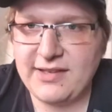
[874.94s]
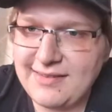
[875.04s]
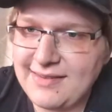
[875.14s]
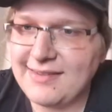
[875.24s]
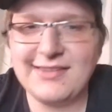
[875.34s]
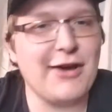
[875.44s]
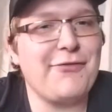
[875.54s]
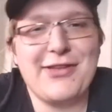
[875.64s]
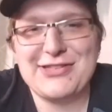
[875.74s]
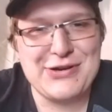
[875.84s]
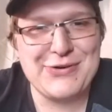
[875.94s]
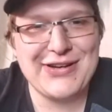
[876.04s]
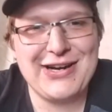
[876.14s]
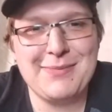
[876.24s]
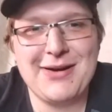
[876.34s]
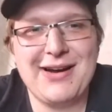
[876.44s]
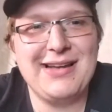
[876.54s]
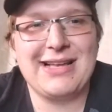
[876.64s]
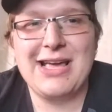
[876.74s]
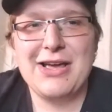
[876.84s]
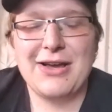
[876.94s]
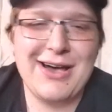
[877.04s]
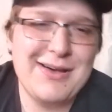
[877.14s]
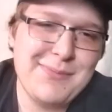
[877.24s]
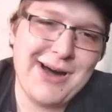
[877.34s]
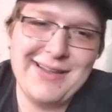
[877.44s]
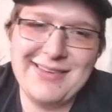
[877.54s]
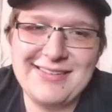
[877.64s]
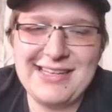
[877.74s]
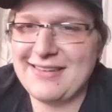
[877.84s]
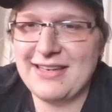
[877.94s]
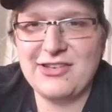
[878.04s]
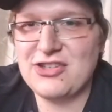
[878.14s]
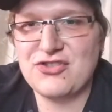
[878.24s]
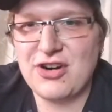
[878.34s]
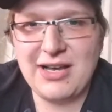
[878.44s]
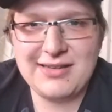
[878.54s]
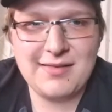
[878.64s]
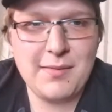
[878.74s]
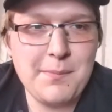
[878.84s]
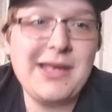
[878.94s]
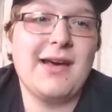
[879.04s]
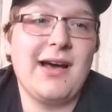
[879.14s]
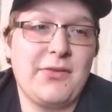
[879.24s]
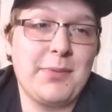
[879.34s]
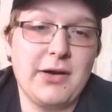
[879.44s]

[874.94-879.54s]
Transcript: This is the stuff that's going on behind the scenes, and it just drives me nuts.